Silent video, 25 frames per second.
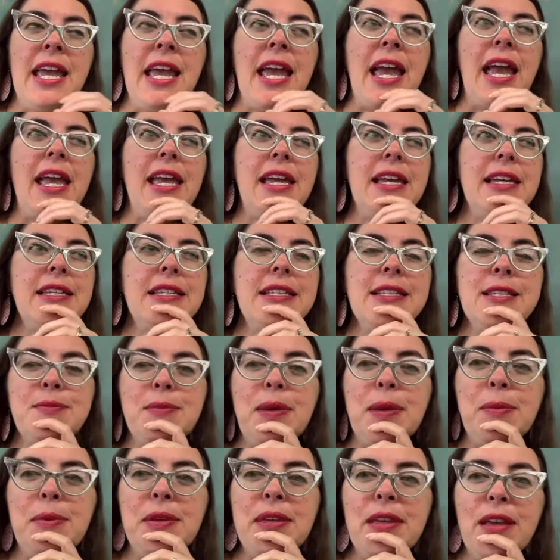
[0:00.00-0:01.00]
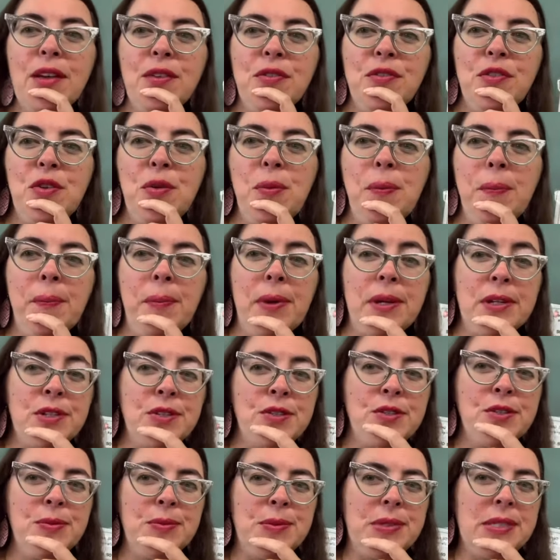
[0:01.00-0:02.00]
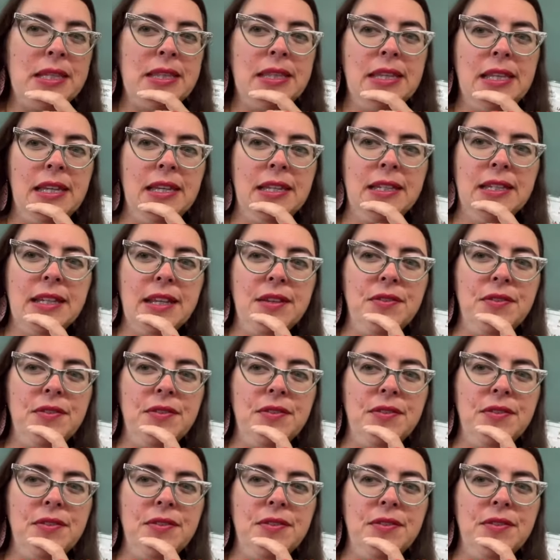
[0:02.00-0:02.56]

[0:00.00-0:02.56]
and maybe a few mushrooms at the end.